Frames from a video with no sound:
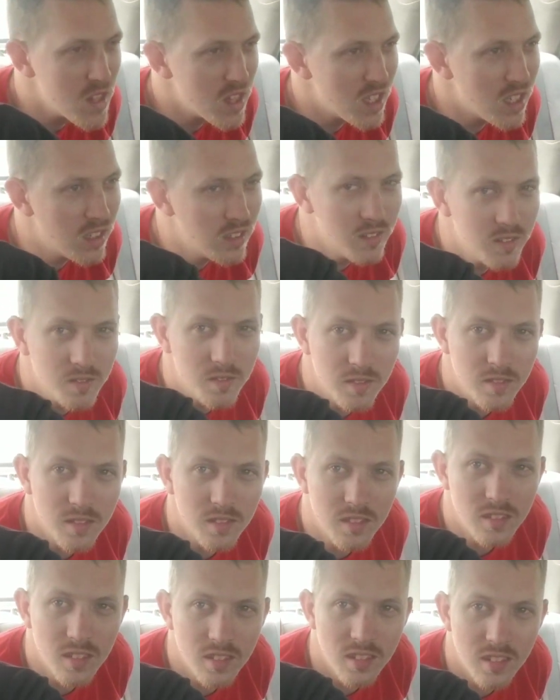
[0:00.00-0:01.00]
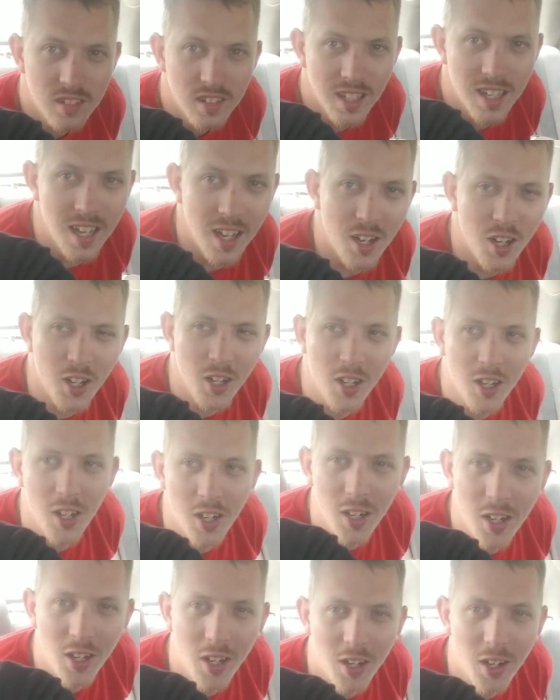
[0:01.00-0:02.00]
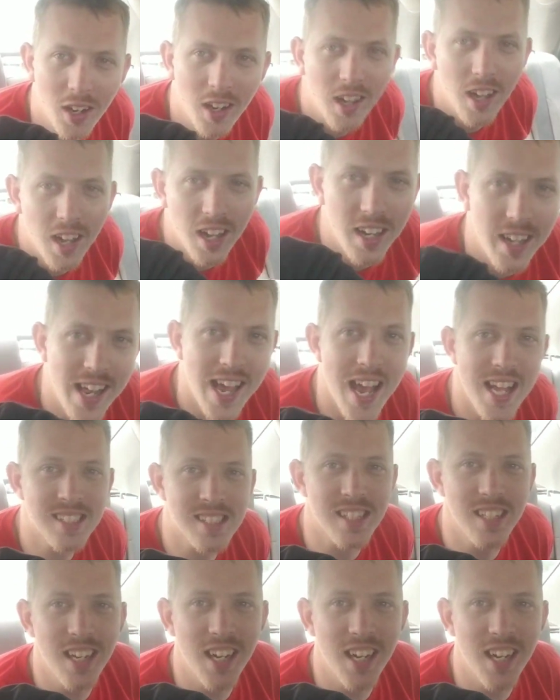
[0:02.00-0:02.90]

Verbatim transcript: swallowed a pepper. Oh, yeah. That's going